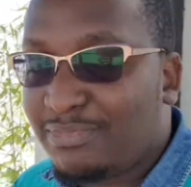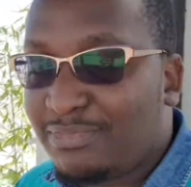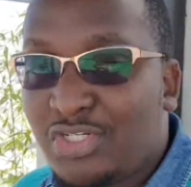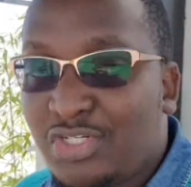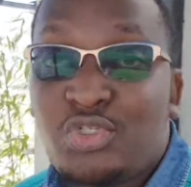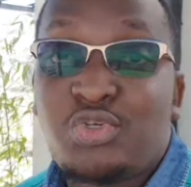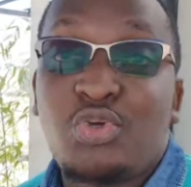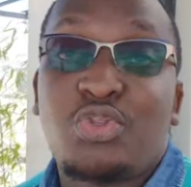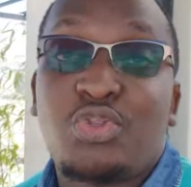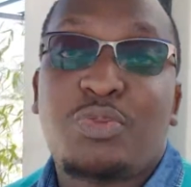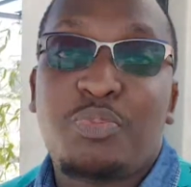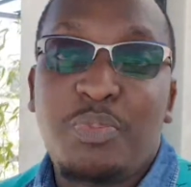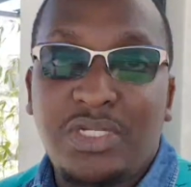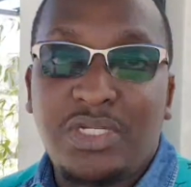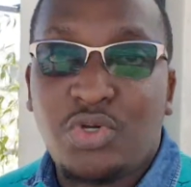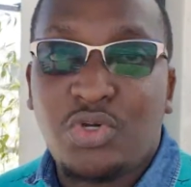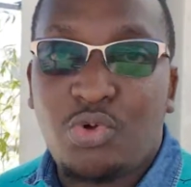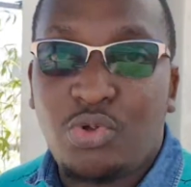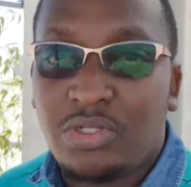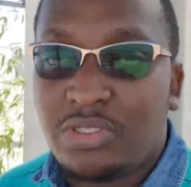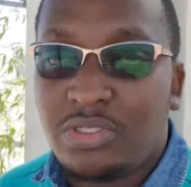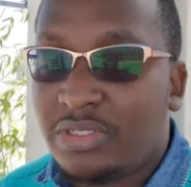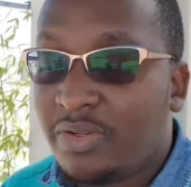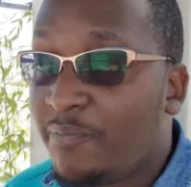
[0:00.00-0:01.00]
truth be
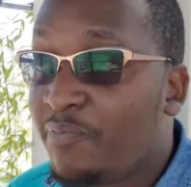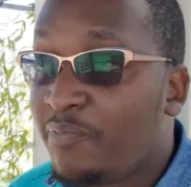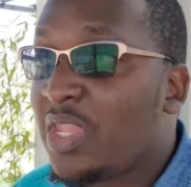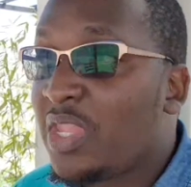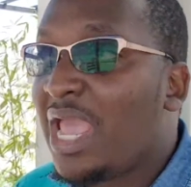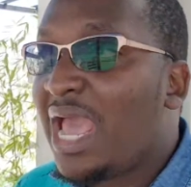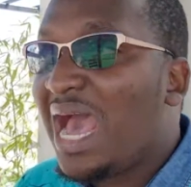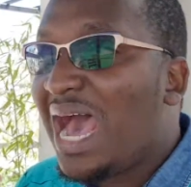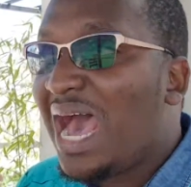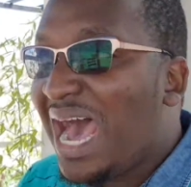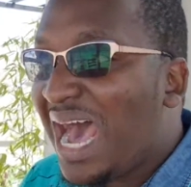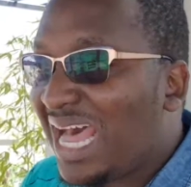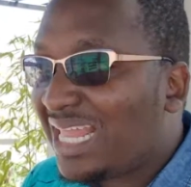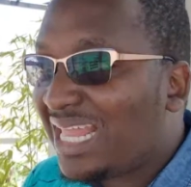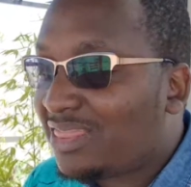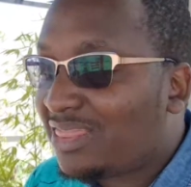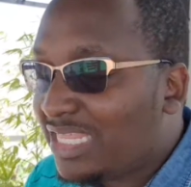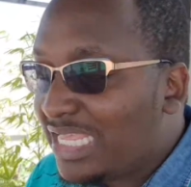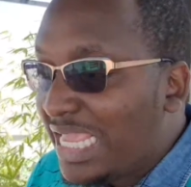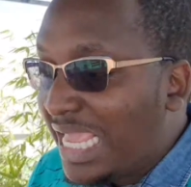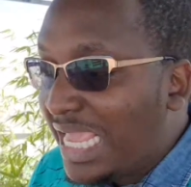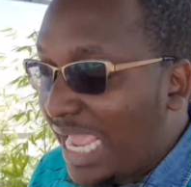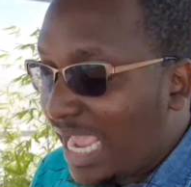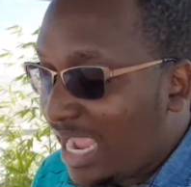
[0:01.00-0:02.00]
told, at
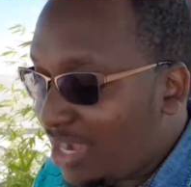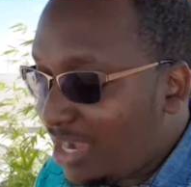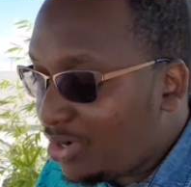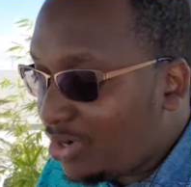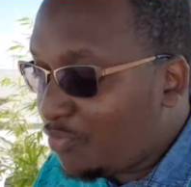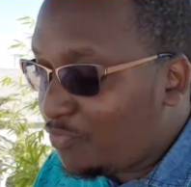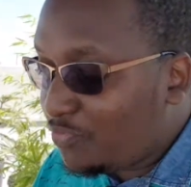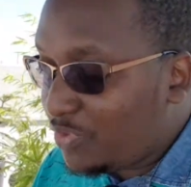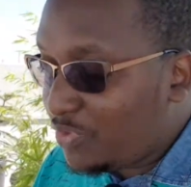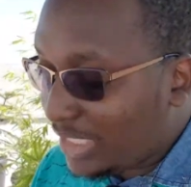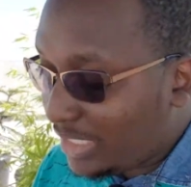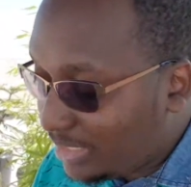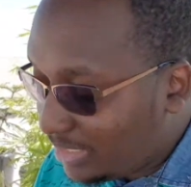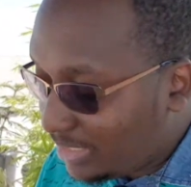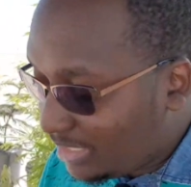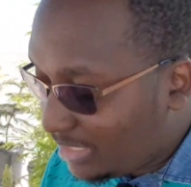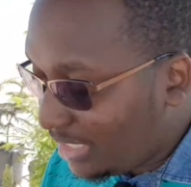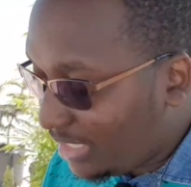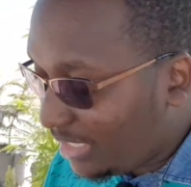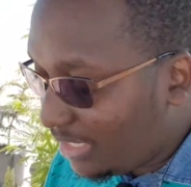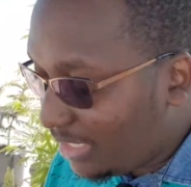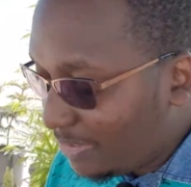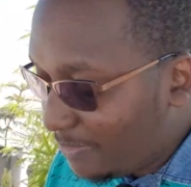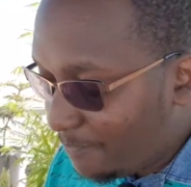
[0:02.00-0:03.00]
the end of the
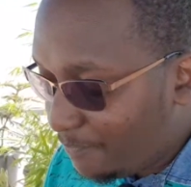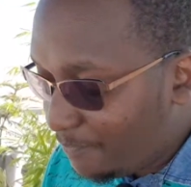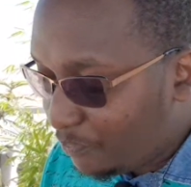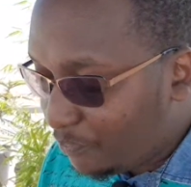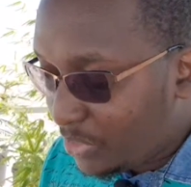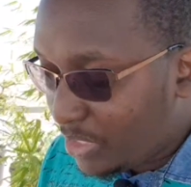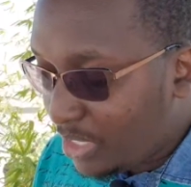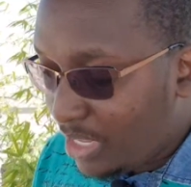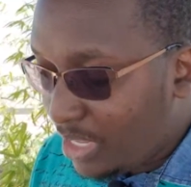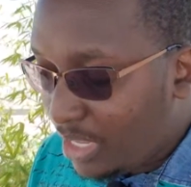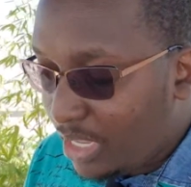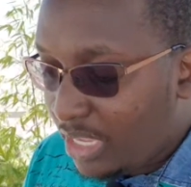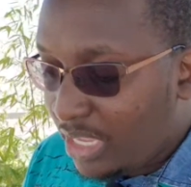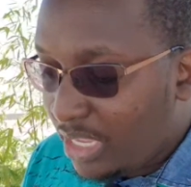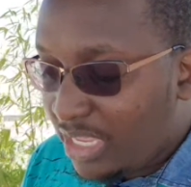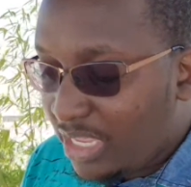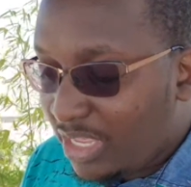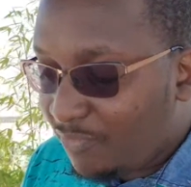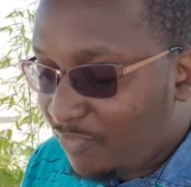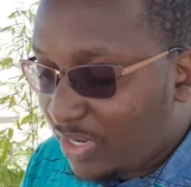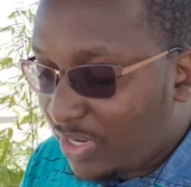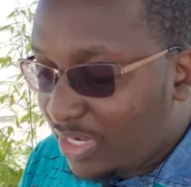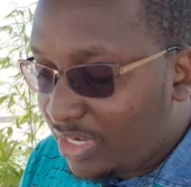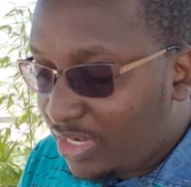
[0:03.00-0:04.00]
day,
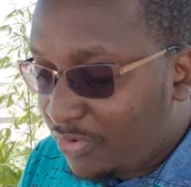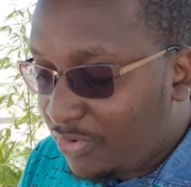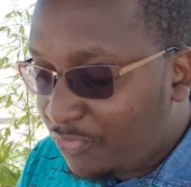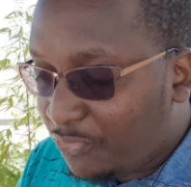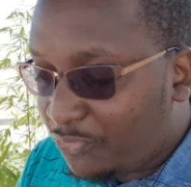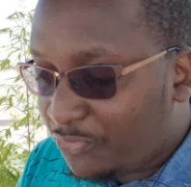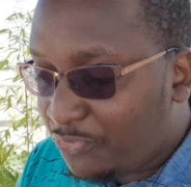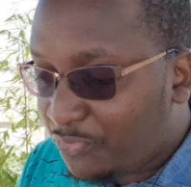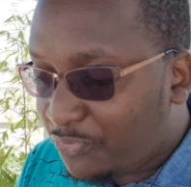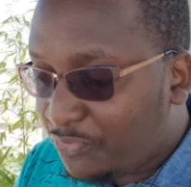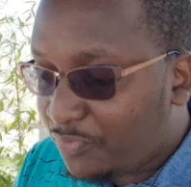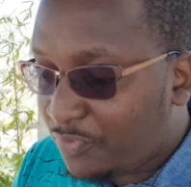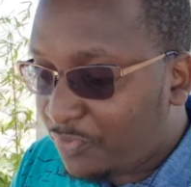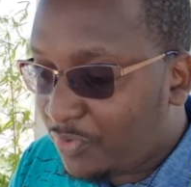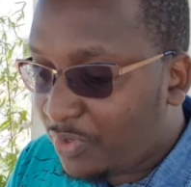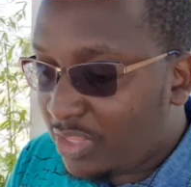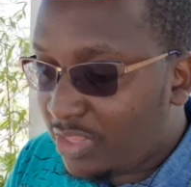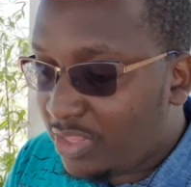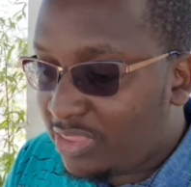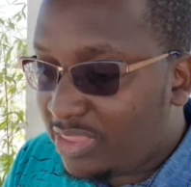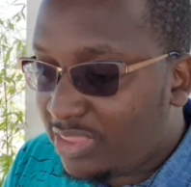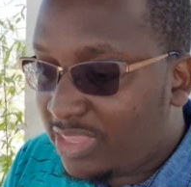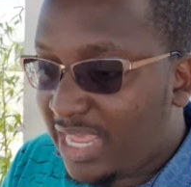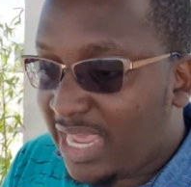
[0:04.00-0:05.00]
even if
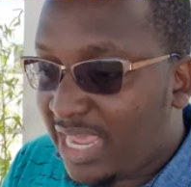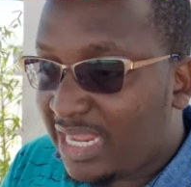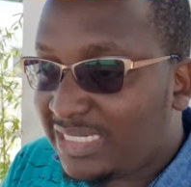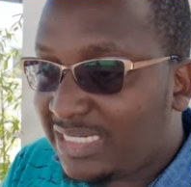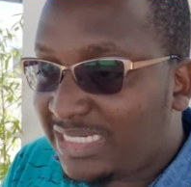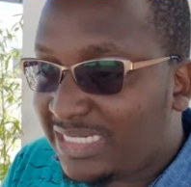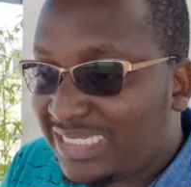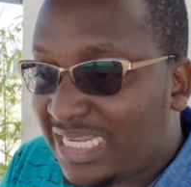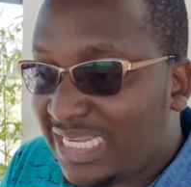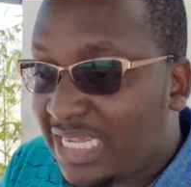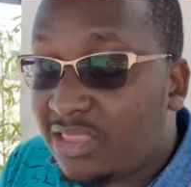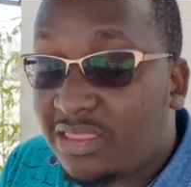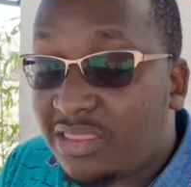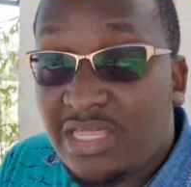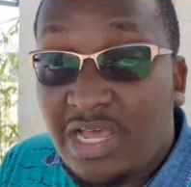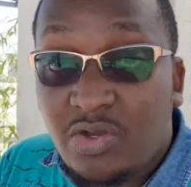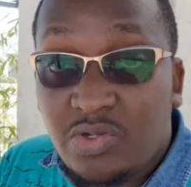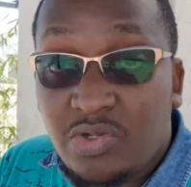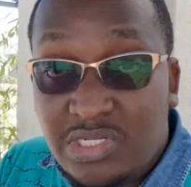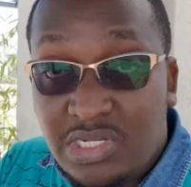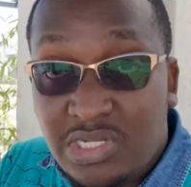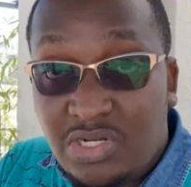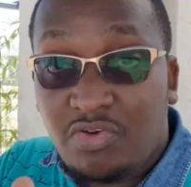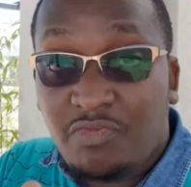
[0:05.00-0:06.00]
there are
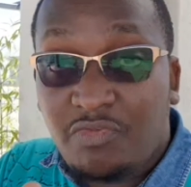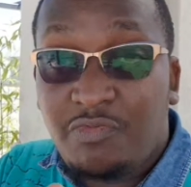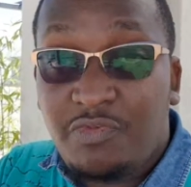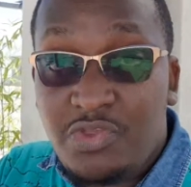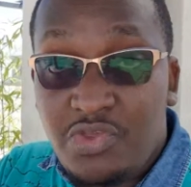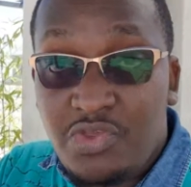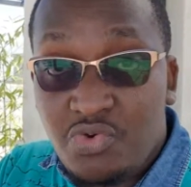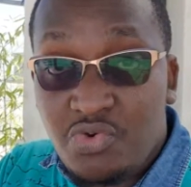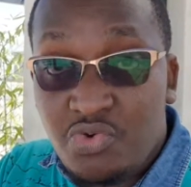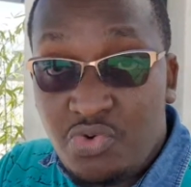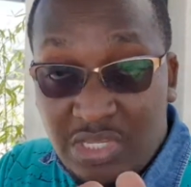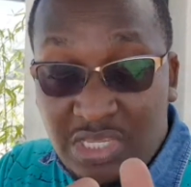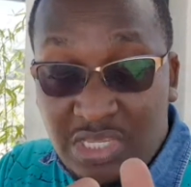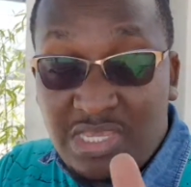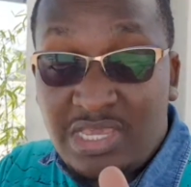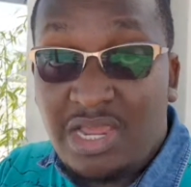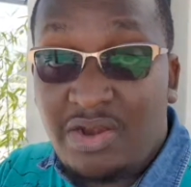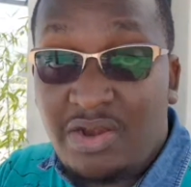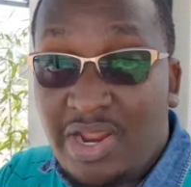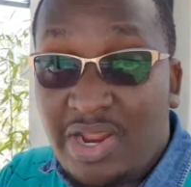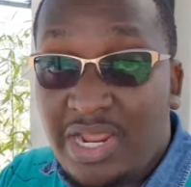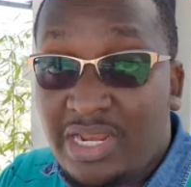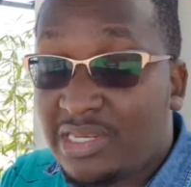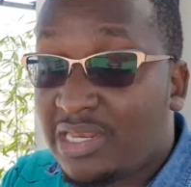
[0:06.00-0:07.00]
10,000 of you here
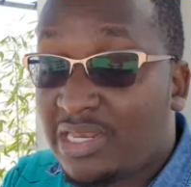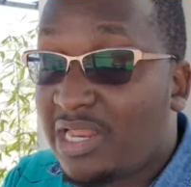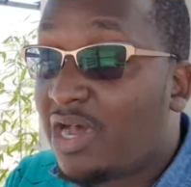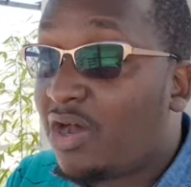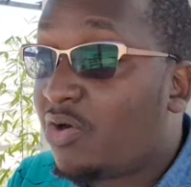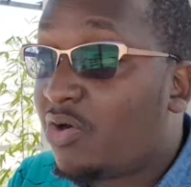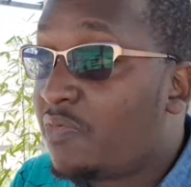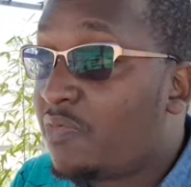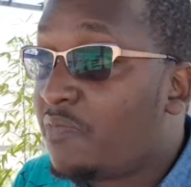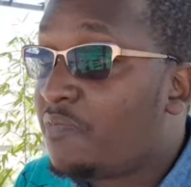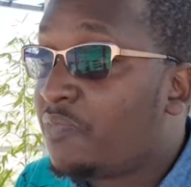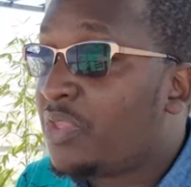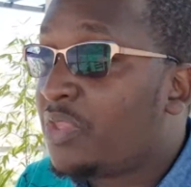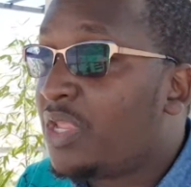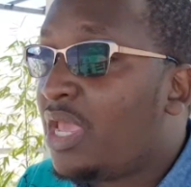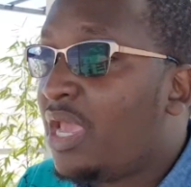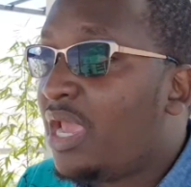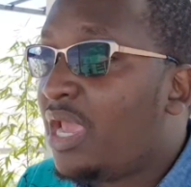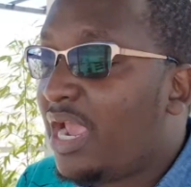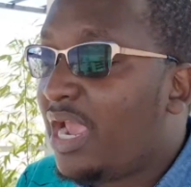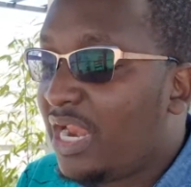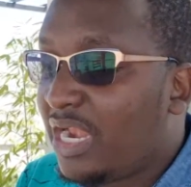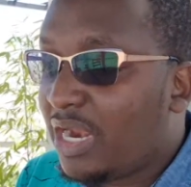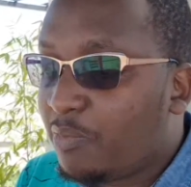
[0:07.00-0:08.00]
right now,
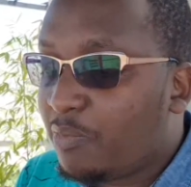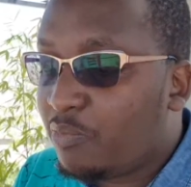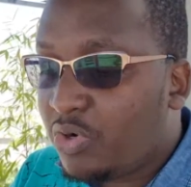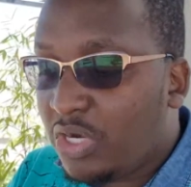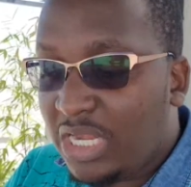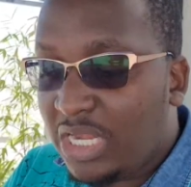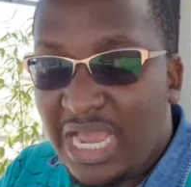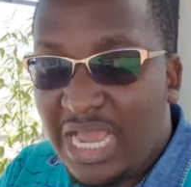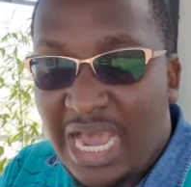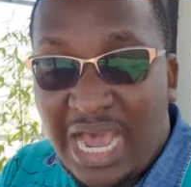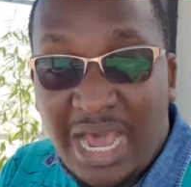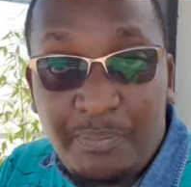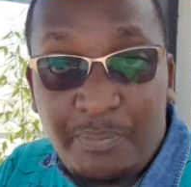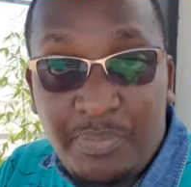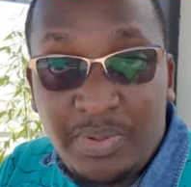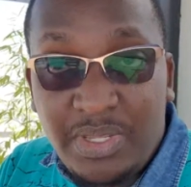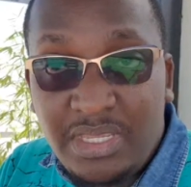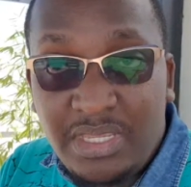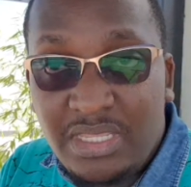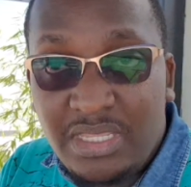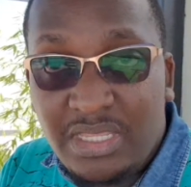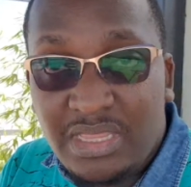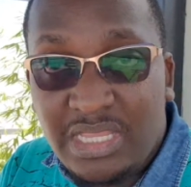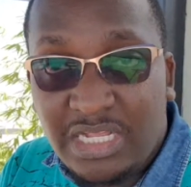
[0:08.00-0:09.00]
and I'm really
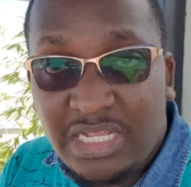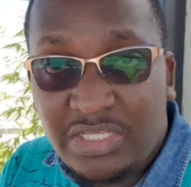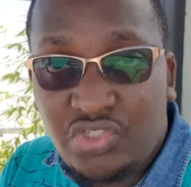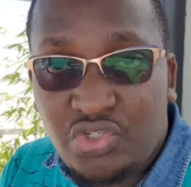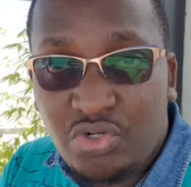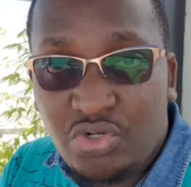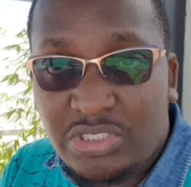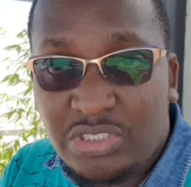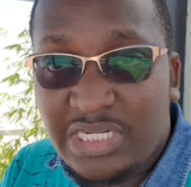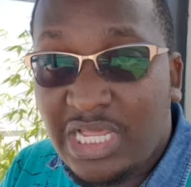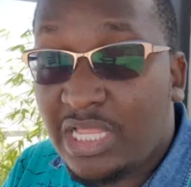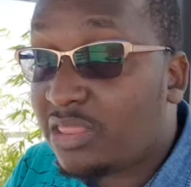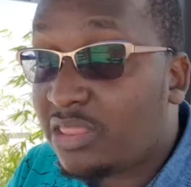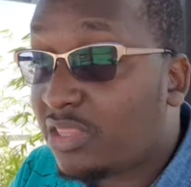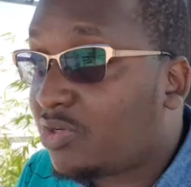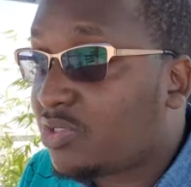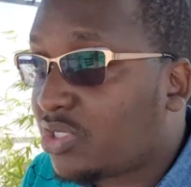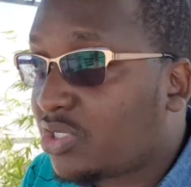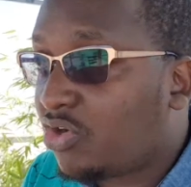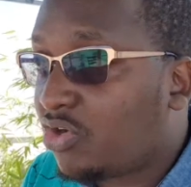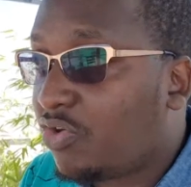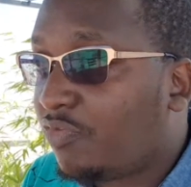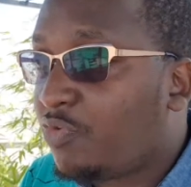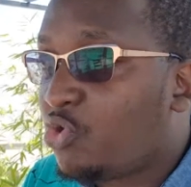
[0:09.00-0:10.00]
happy that you're
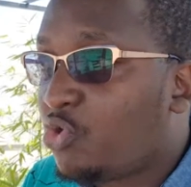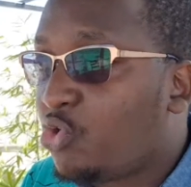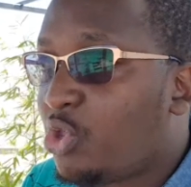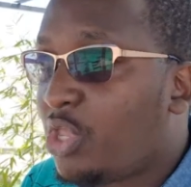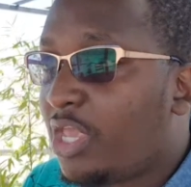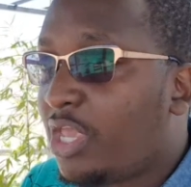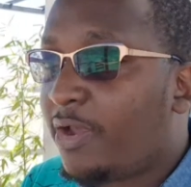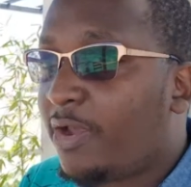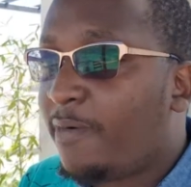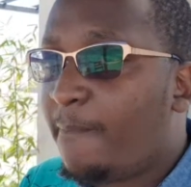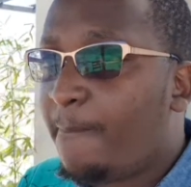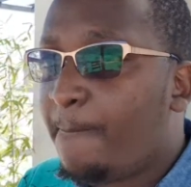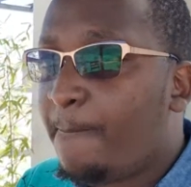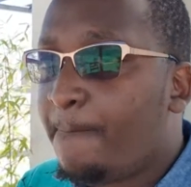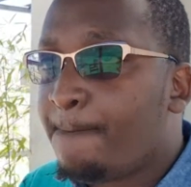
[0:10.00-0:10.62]
10,000 of you here,